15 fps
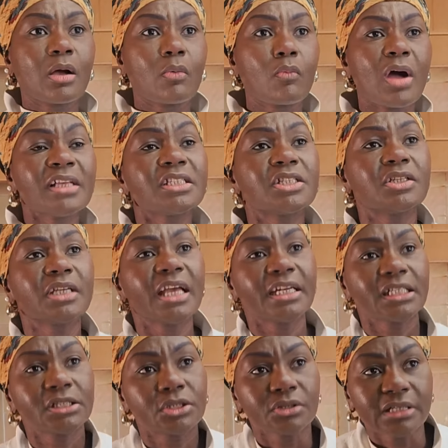once you get
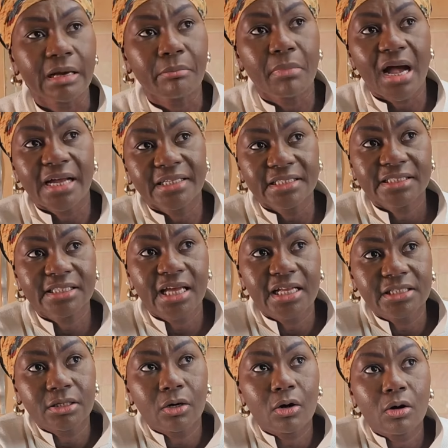into the
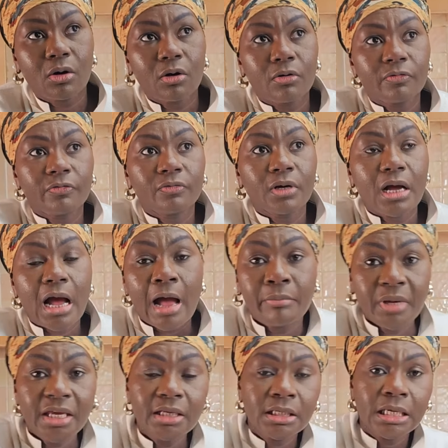mindset of, I
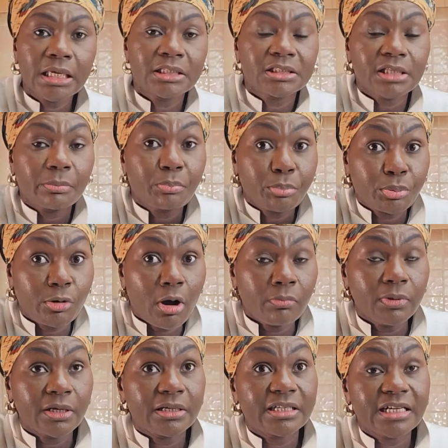mean, it's a
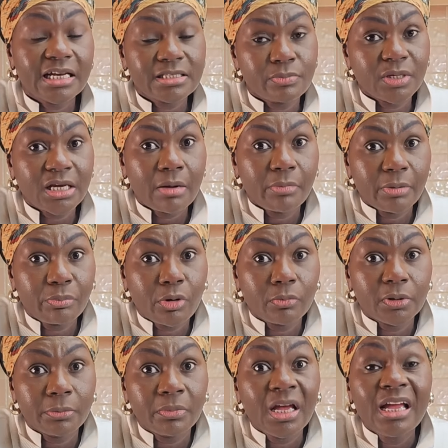problem. It has become a
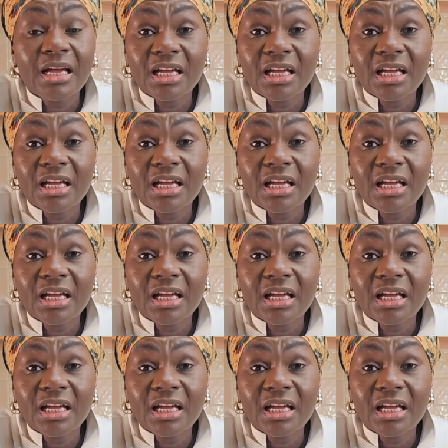problem.